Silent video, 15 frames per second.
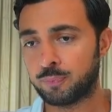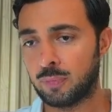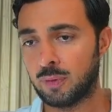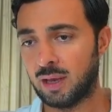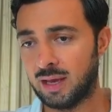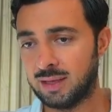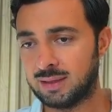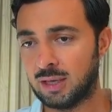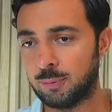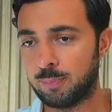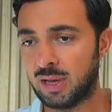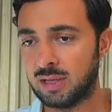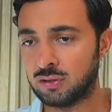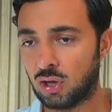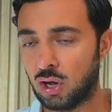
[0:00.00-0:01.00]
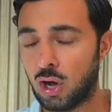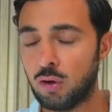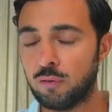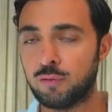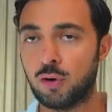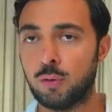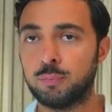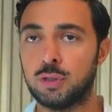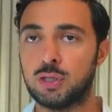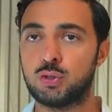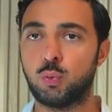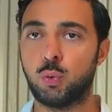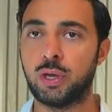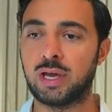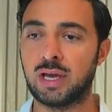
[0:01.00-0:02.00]
It depends all from this
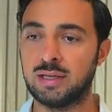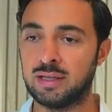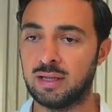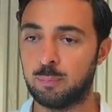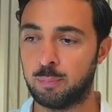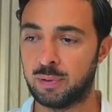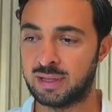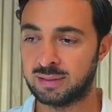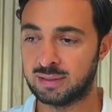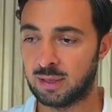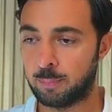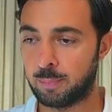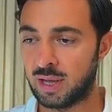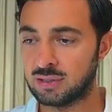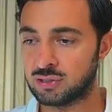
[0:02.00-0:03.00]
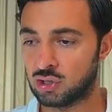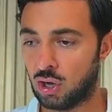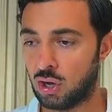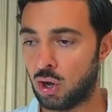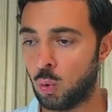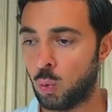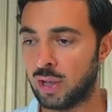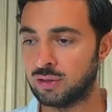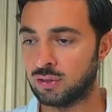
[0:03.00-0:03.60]
week, and that depends all when